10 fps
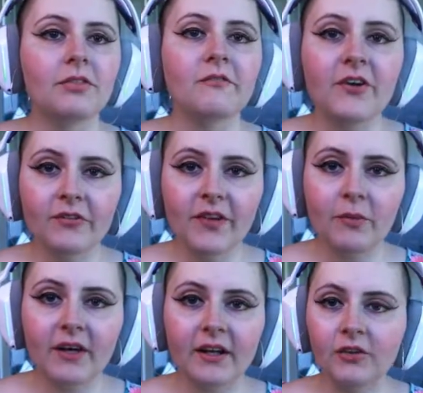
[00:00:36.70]
first thing
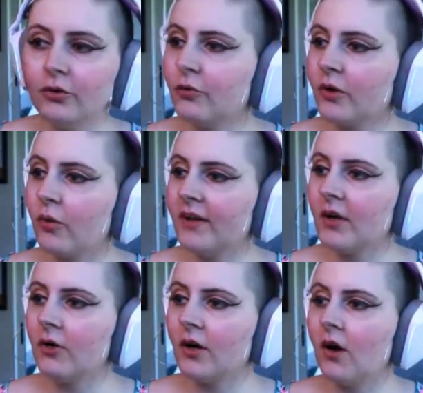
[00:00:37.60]
we're going to do is we're going to
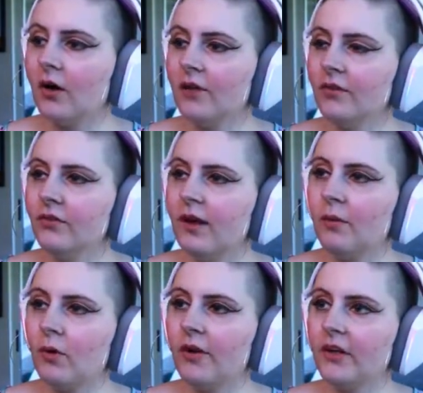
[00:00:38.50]
go to cards and we're
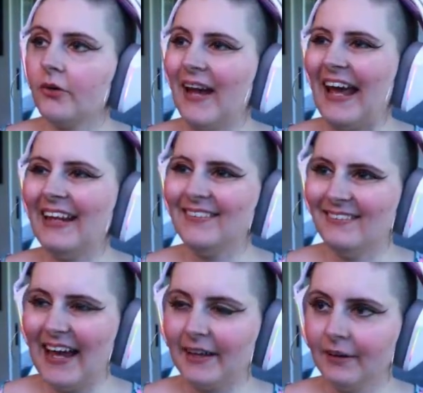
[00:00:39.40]
going to go to edit
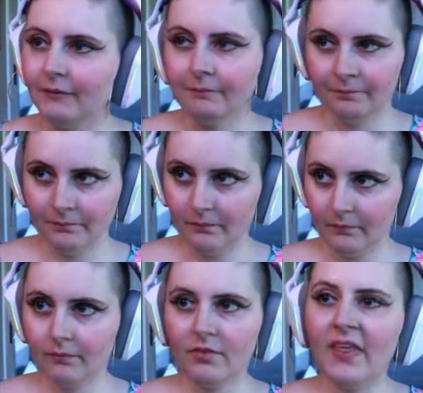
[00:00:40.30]
deck.
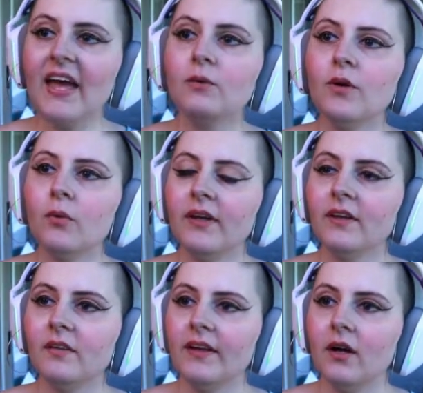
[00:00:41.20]
Then we're going to
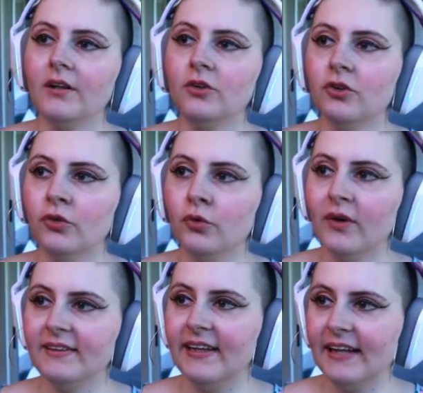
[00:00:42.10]
click on new
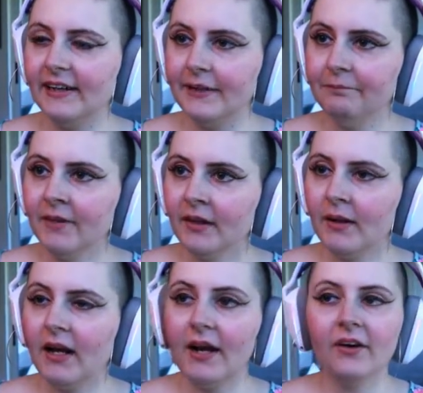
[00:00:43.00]
data.
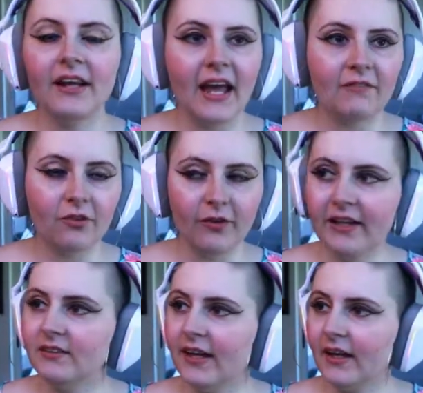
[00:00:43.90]
And I already have a
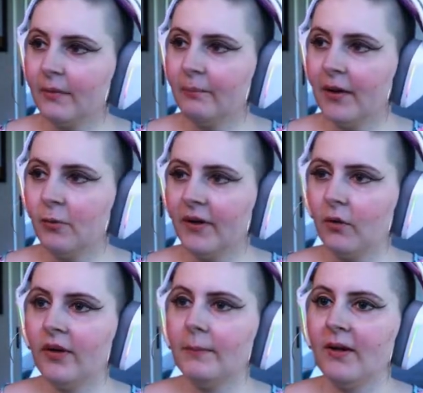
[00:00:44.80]
raid deck, but we are
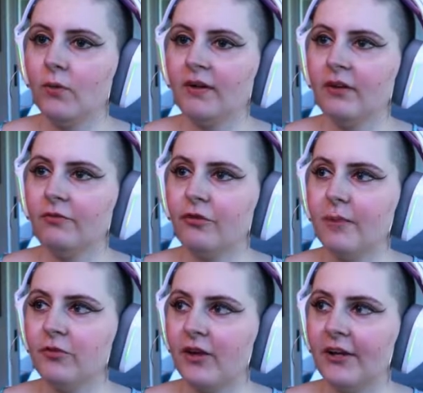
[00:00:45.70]
going to make one from
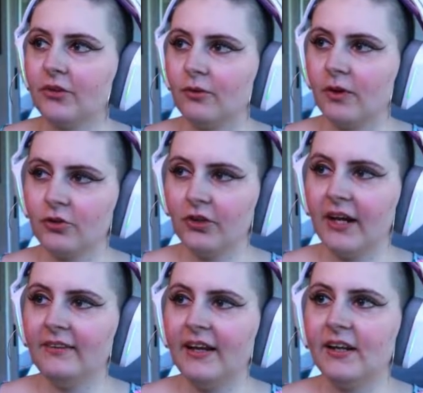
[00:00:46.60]
scratch because I want to show you
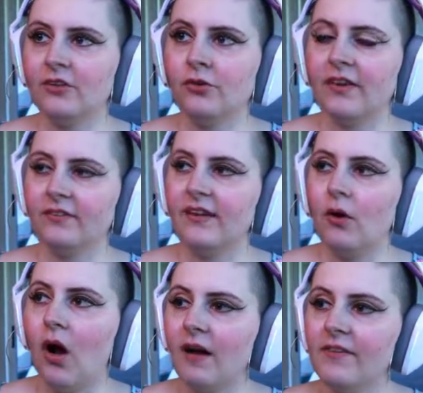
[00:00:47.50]
guys how to do this.
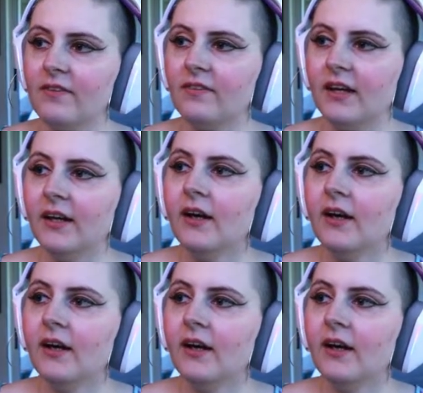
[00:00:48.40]
Now, obviously,